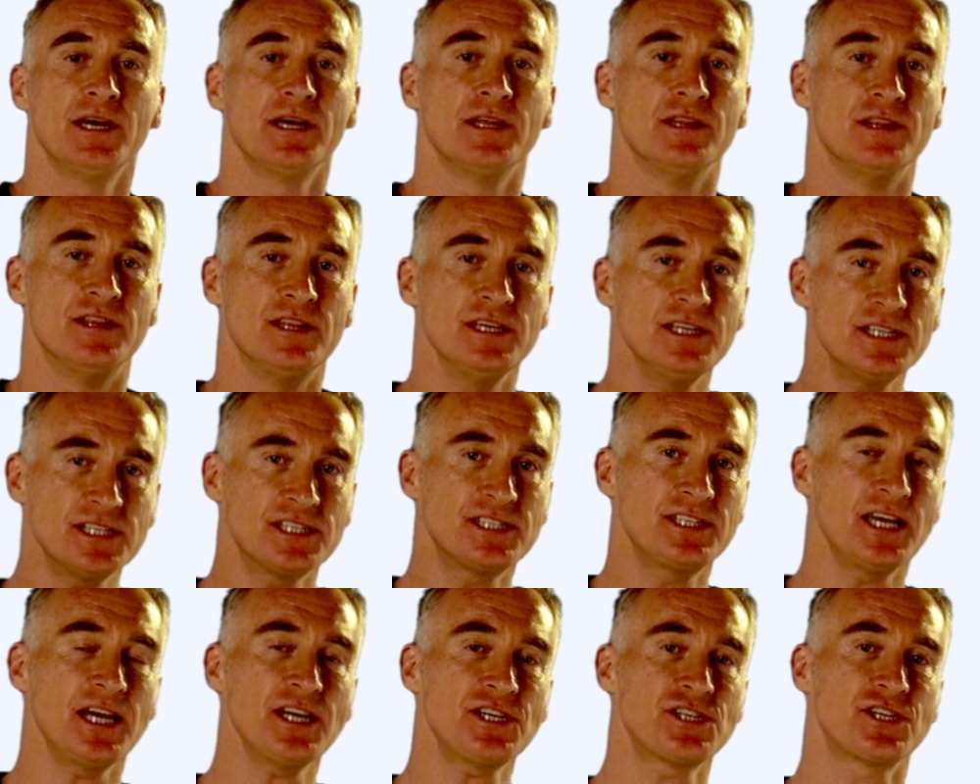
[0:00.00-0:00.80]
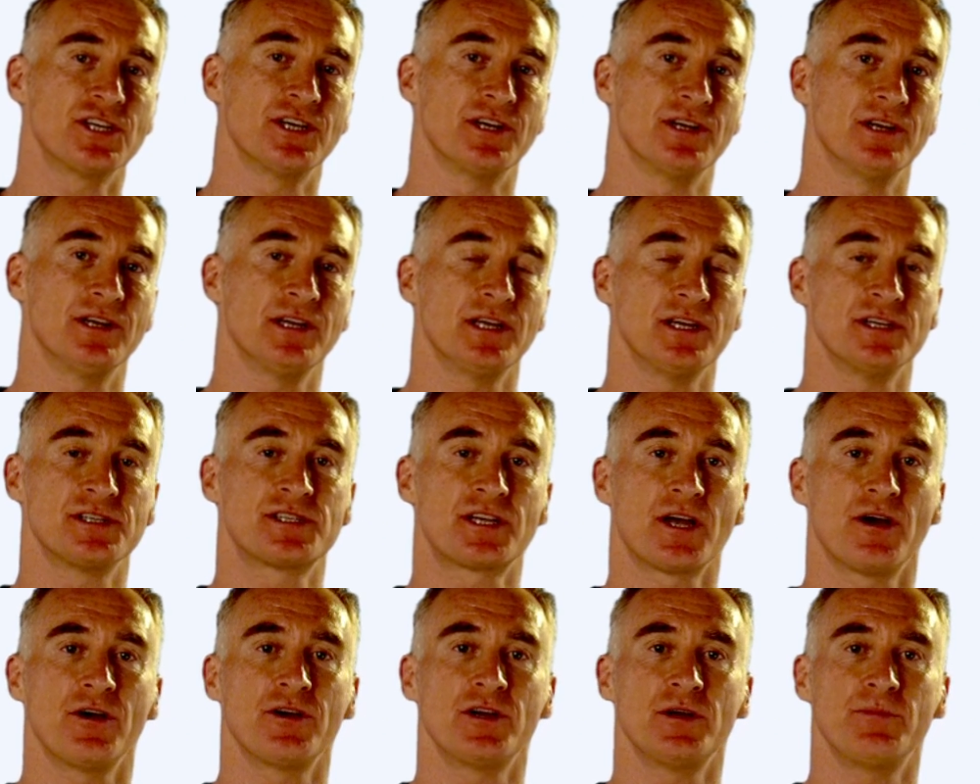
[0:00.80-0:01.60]
This session is
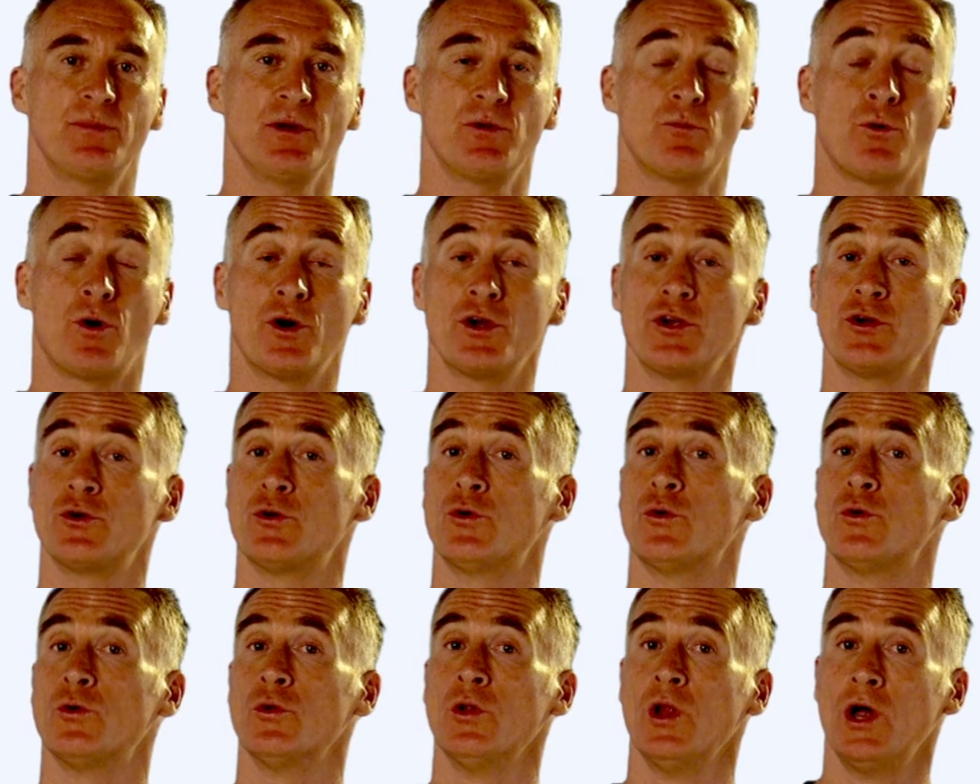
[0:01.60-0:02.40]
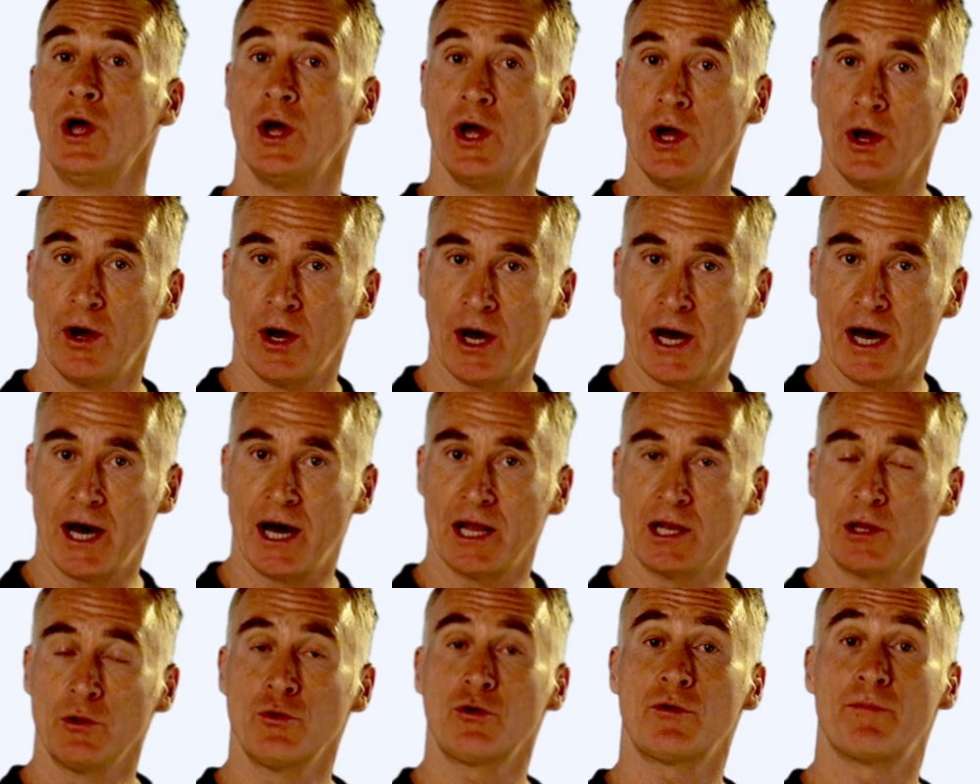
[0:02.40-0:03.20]
going to be what you'll
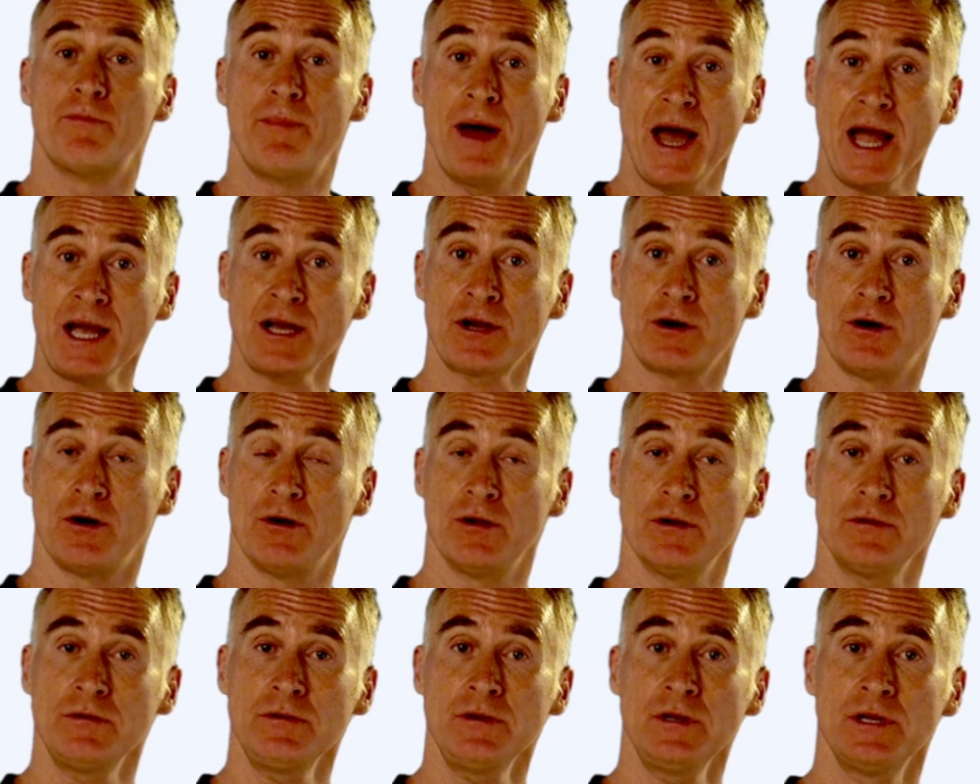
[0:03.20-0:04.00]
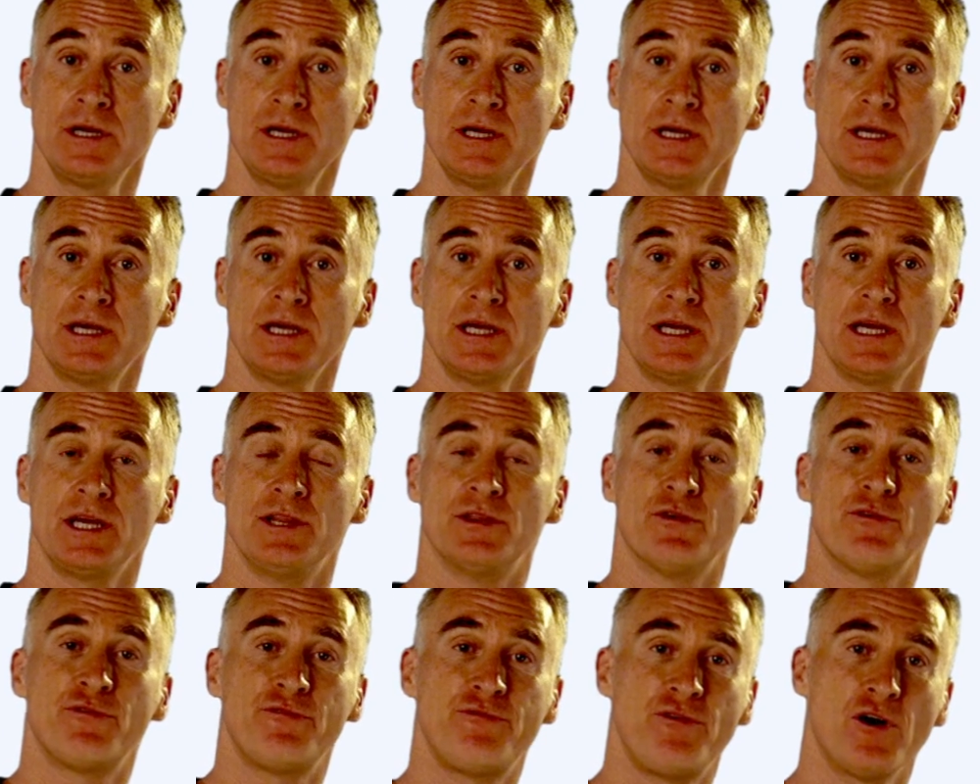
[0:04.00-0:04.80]
look back on in
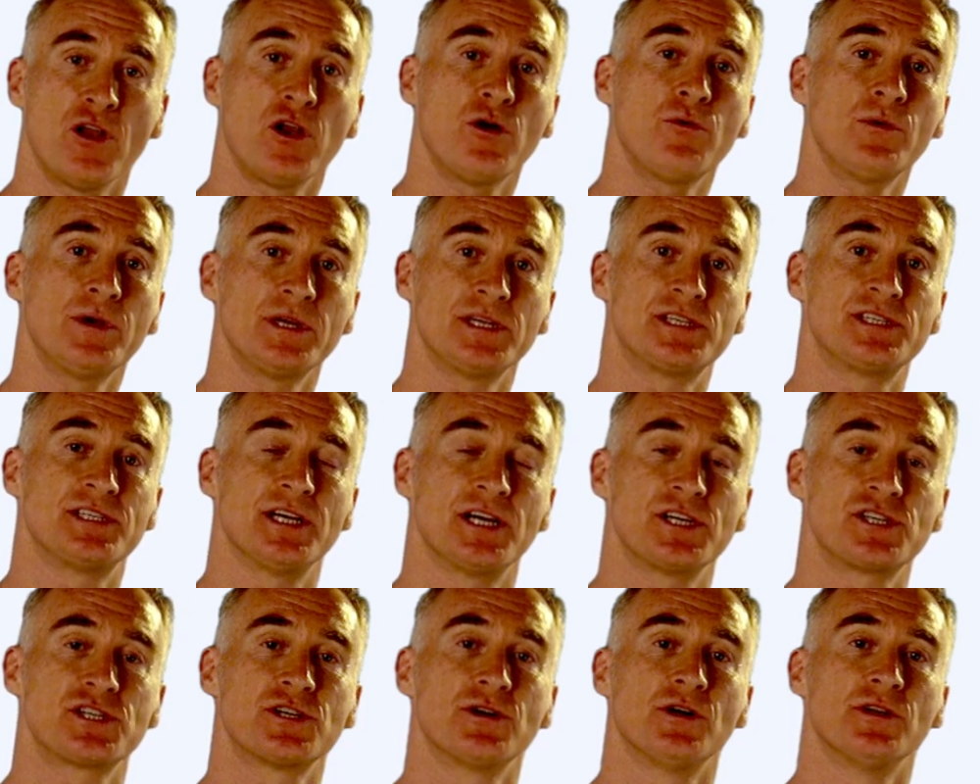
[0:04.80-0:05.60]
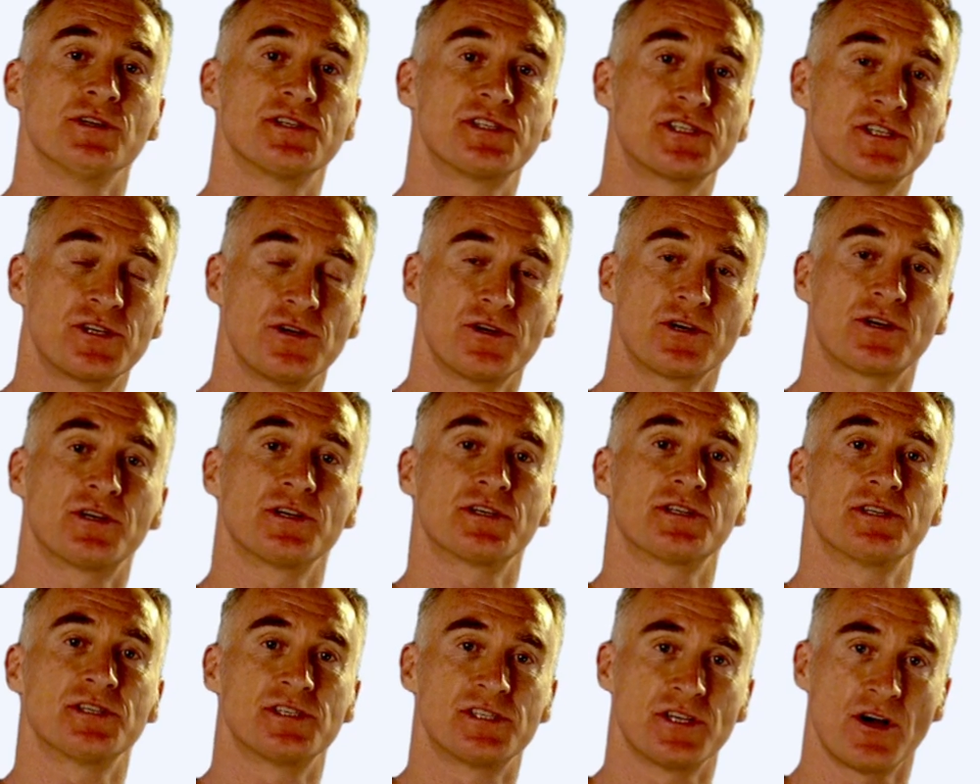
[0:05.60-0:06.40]
the following session on
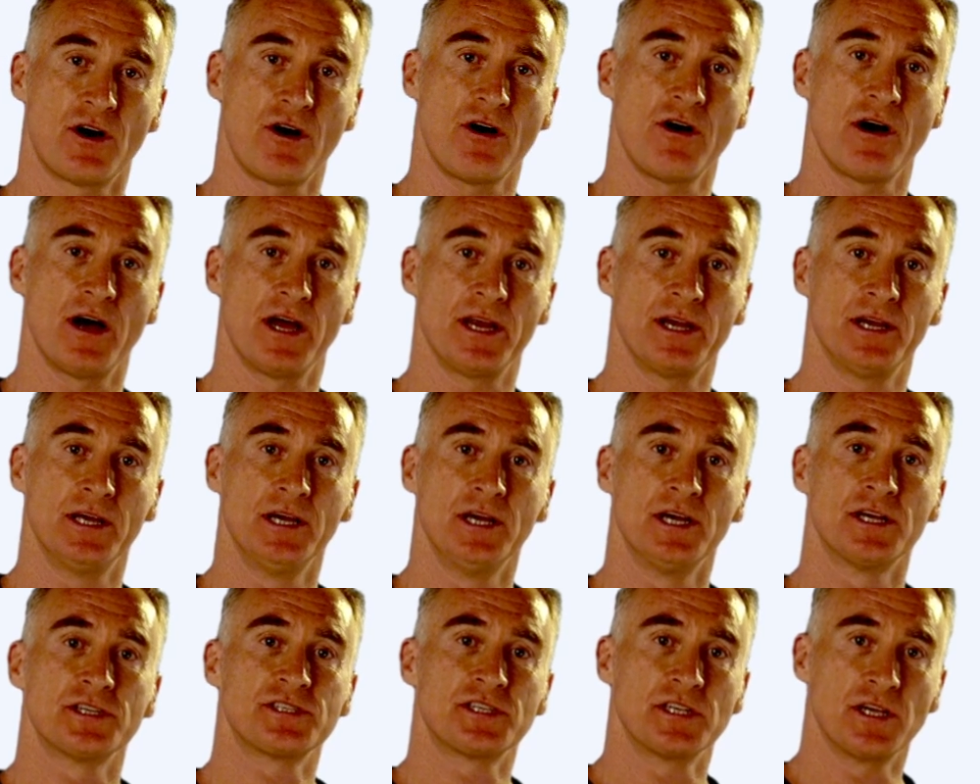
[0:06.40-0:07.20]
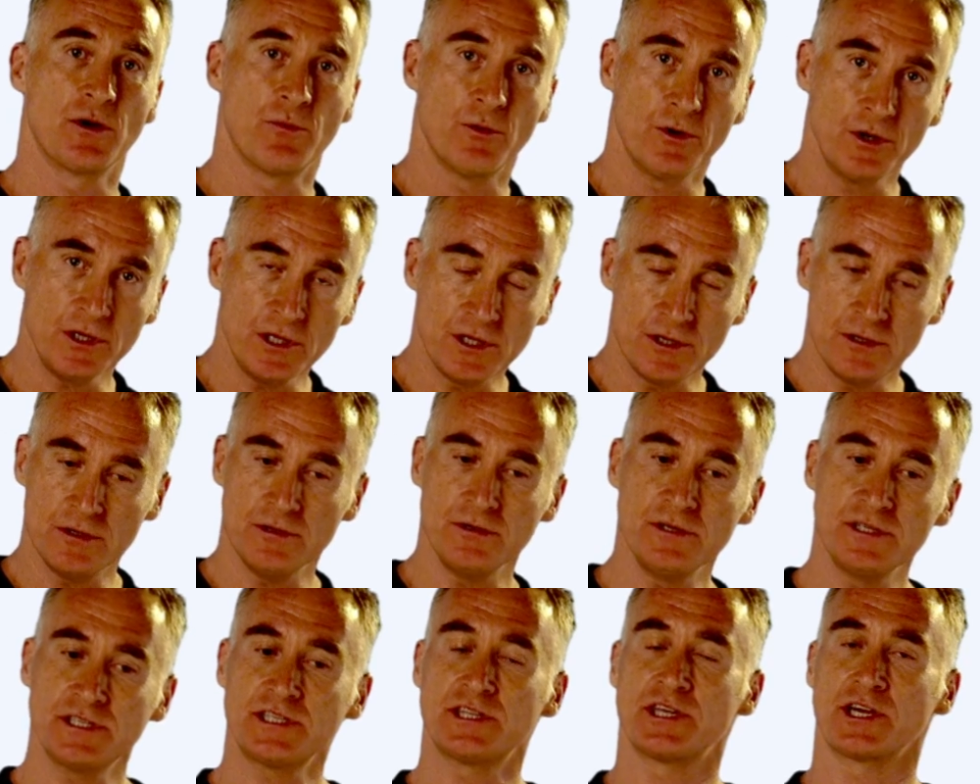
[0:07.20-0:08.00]
circuit design. So you want to
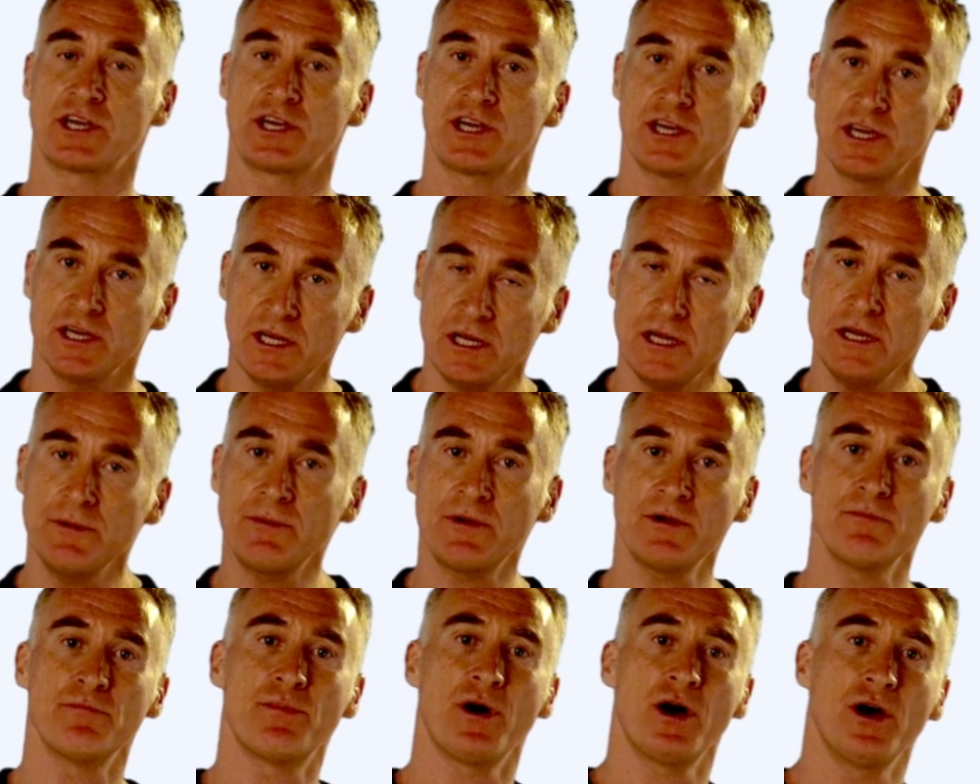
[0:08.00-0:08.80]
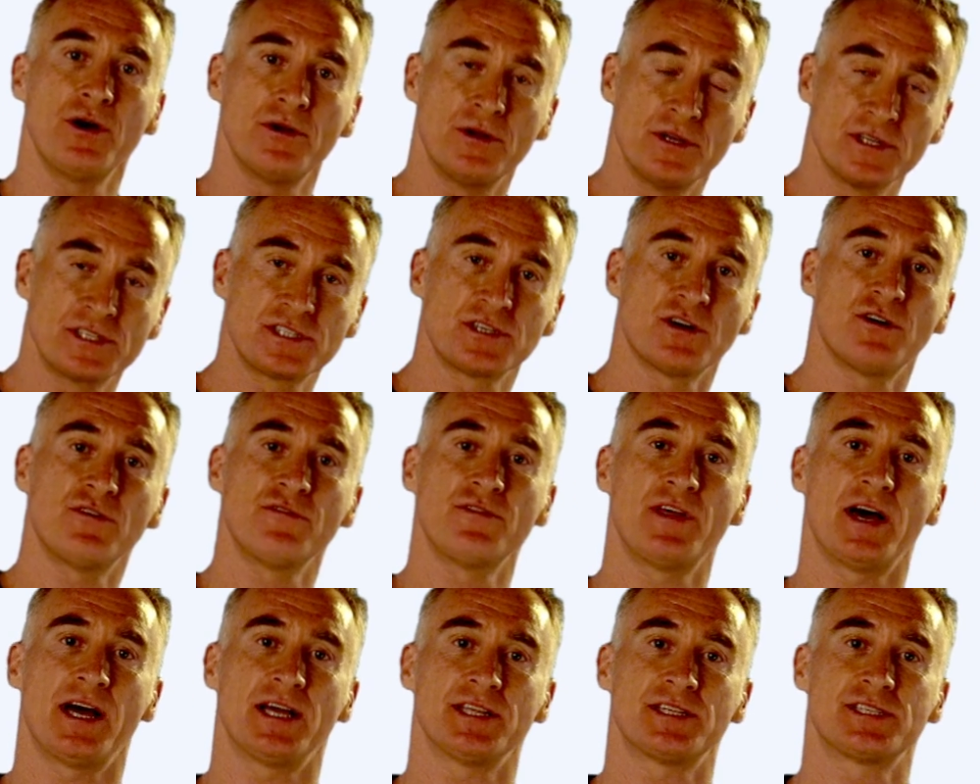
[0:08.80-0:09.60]
use the key components of
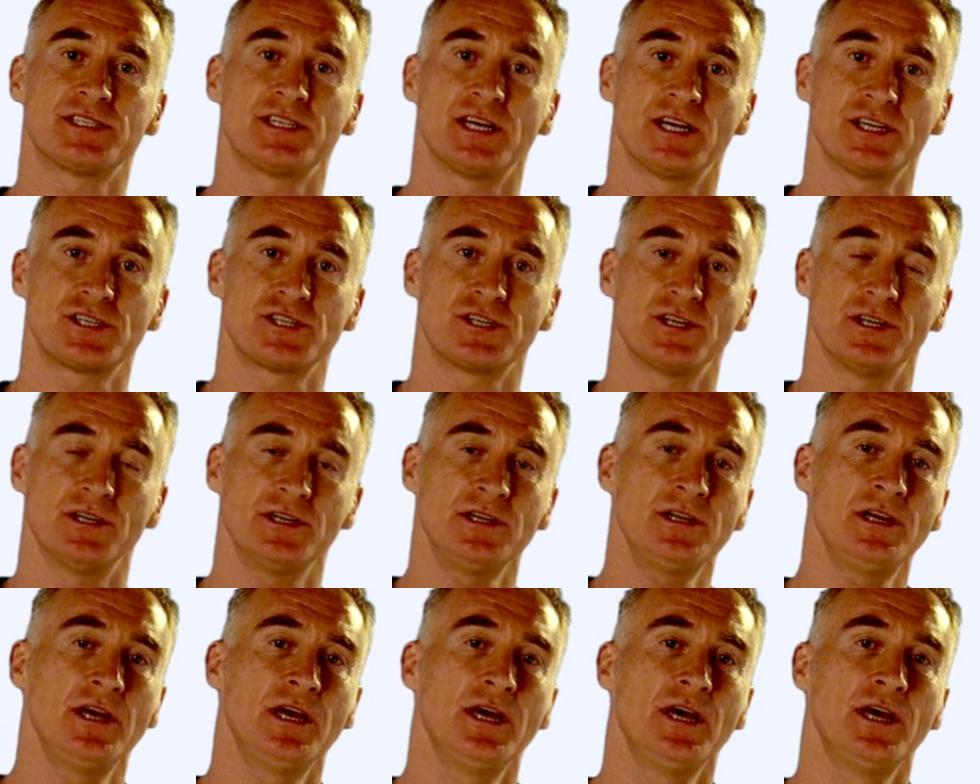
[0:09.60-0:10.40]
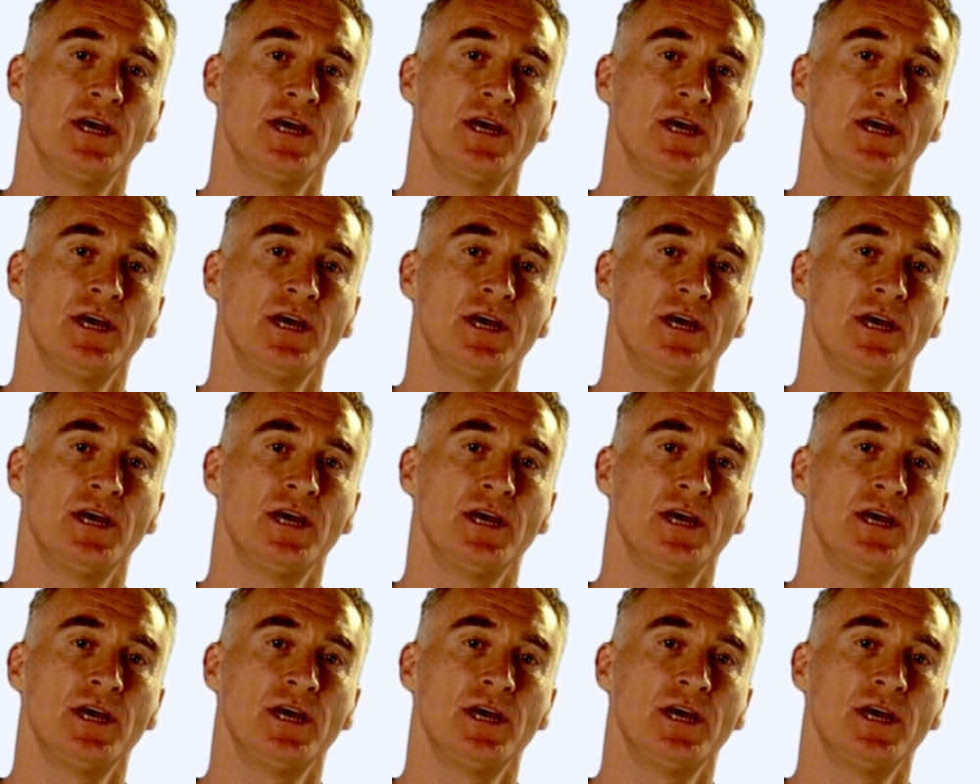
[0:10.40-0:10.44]
that session